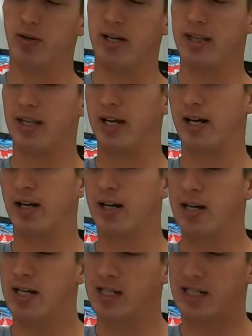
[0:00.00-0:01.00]
right there.
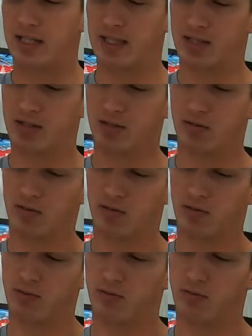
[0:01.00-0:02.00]
It's got this
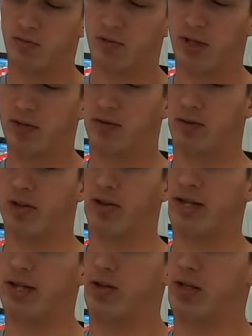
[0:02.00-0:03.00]
front
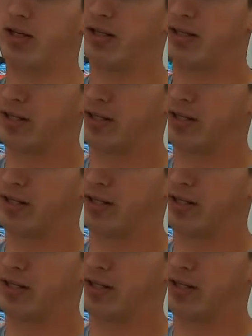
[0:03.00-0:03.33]
reel handle. It